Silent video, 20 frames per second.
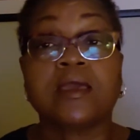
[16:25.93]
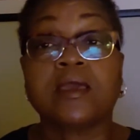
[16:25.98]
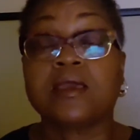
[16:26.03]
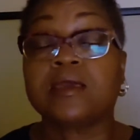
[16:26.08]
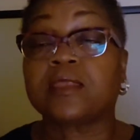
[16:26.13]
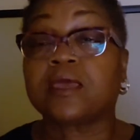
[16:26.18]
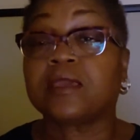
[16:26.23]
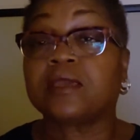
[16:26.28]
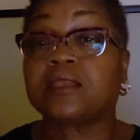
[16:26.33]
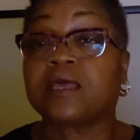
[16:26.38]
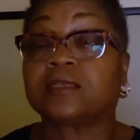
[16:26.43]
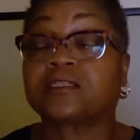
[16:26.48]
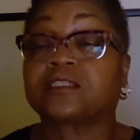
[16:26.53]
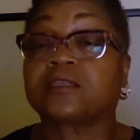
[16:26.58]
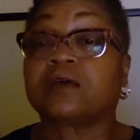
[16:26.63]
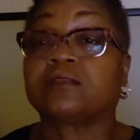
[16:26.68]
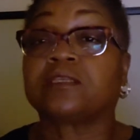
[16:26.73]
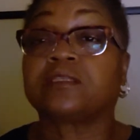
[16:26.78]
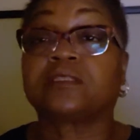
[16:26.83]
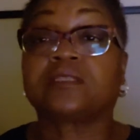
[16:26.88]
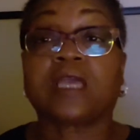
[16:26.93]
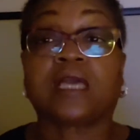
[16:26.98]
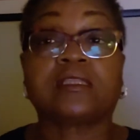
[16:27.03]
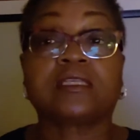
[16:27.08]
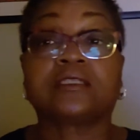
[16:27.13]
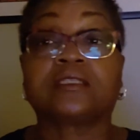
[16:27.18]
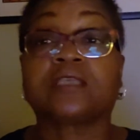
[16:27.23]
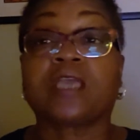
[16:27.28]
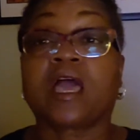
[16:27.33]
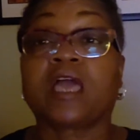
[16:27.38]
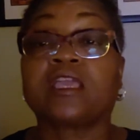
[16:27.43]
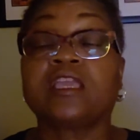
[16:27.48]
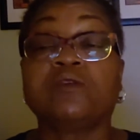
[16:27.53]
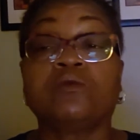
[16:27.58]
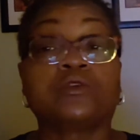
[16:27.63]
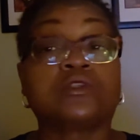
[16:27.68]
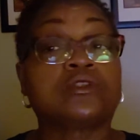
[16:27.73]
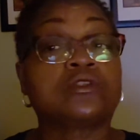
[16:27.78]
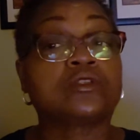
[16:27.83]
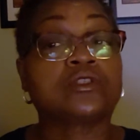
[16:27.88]
And I saw this guy, he
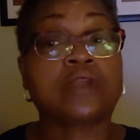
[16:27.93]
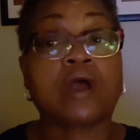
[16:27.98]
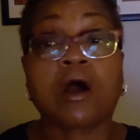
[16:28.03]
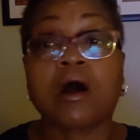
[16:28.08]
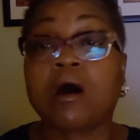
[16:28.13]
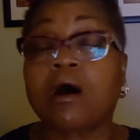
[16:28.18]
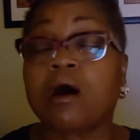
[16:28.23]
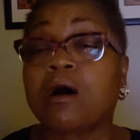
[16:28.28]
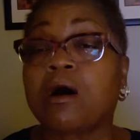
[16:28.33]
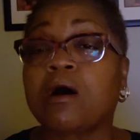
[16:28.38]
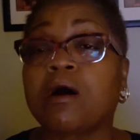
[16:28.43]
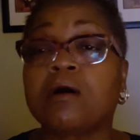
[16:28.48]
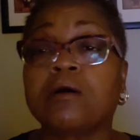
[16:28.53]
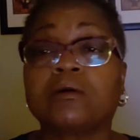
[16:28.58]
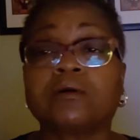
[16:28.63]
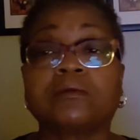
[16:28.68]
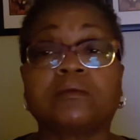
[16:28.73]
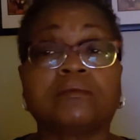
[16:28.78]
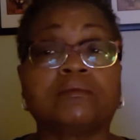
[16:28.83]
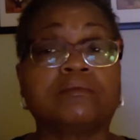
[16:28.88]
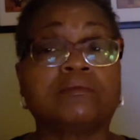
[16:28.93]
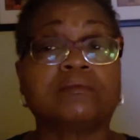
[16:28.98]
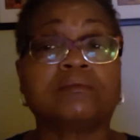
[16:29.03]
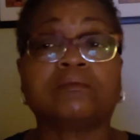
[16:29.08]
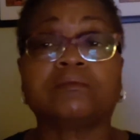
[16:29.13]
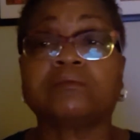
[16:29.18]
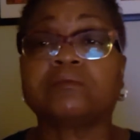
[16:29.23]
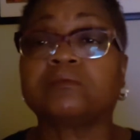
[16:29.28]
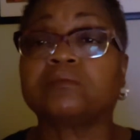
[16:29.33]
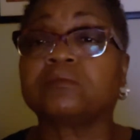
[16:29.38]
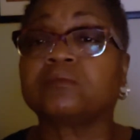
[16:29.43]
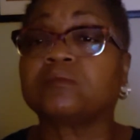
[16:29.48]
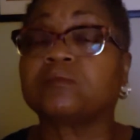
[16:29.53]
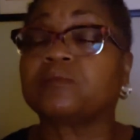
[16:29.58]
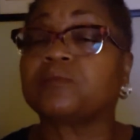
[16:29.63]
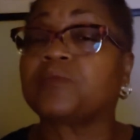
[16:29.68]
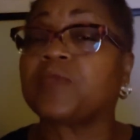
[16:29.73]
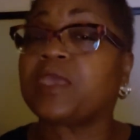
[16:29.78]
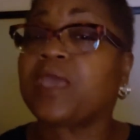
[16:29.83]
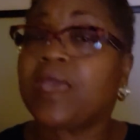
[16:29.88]
was tall,
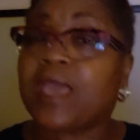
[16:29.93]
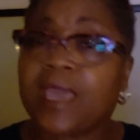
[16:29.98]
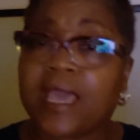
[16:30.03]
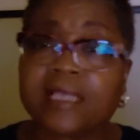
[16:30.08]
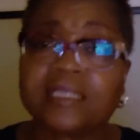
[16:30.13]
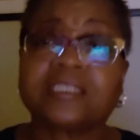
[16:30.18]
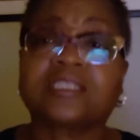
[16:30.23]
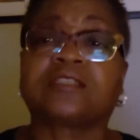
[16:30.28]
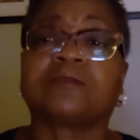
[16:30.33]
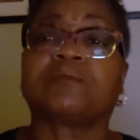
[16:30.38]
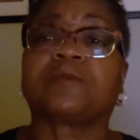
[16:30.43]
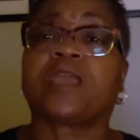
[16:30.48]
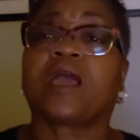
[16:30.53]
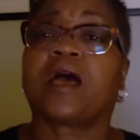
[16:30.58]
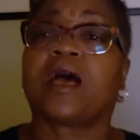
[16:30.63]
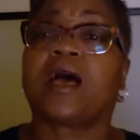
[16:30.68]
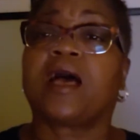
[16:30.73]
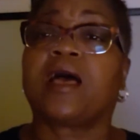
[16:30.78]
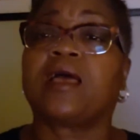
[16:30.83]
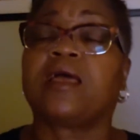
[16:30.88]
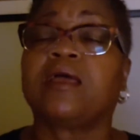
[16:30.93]
handsome guy.